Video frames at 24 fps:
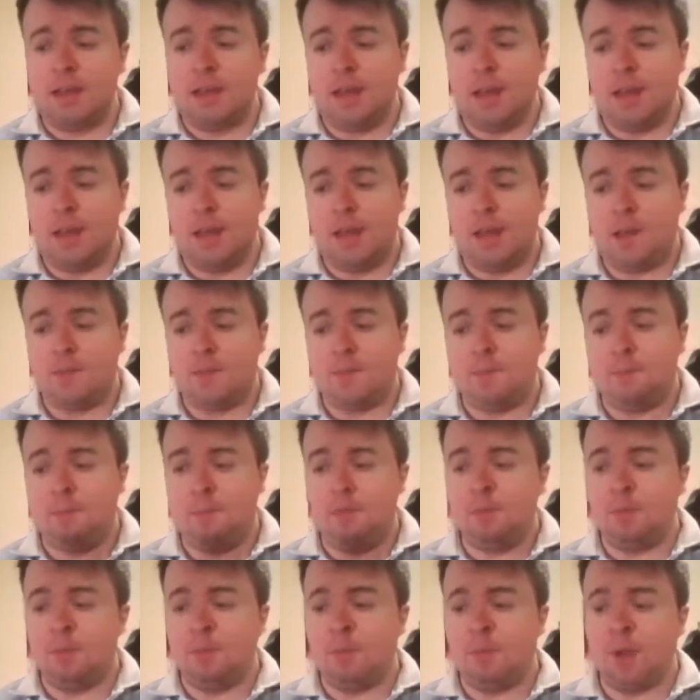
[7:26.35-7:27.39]

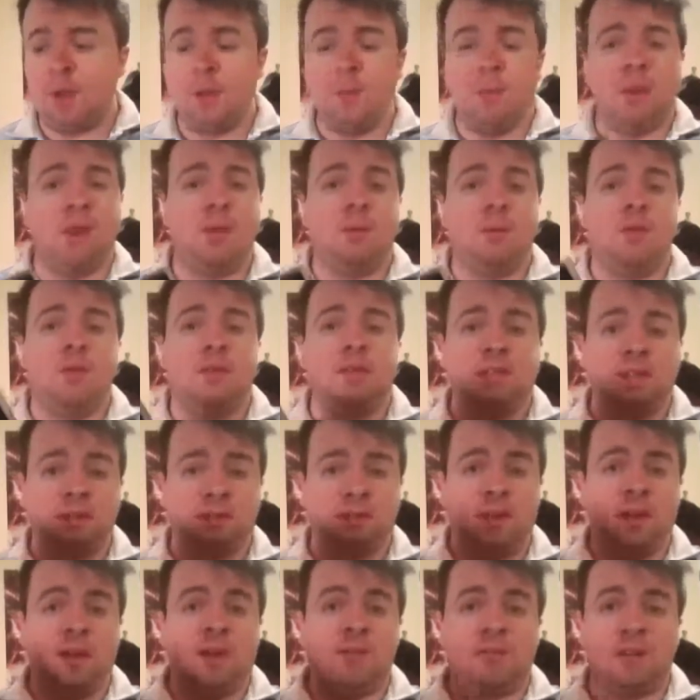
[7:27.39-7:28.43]
You might be able to still
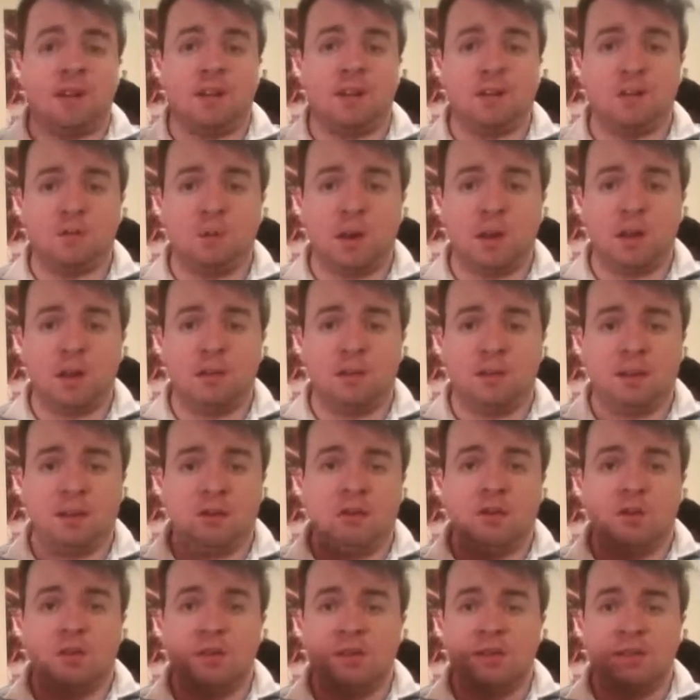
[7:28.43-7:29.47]
get it for like
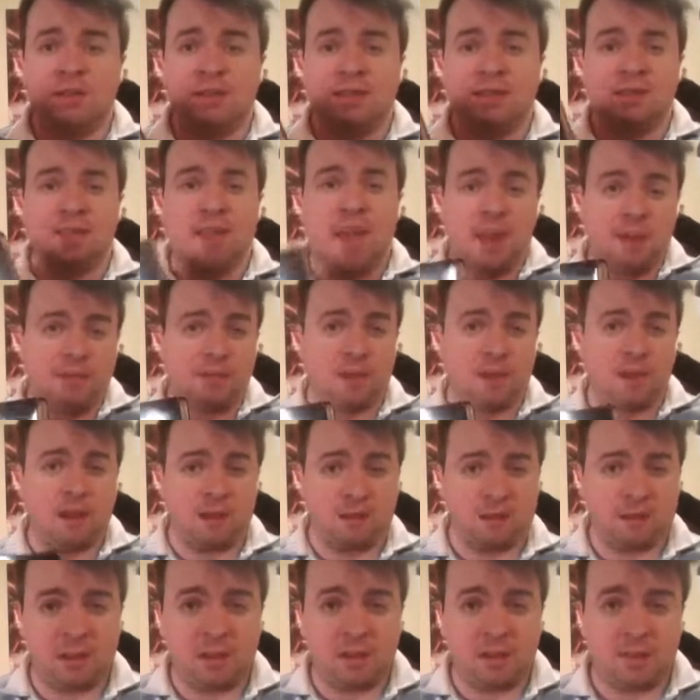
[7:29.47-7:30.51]
€12 on Zavia. I
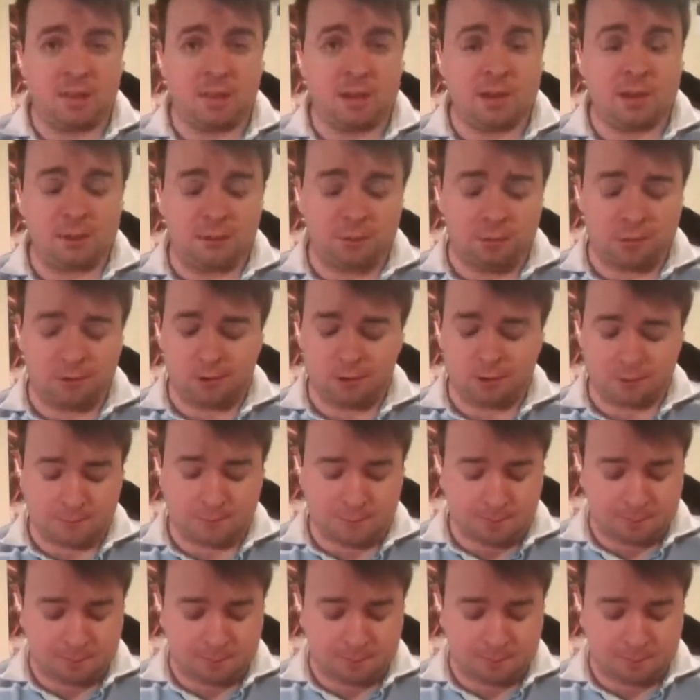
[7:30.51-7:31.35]
think I paid for it.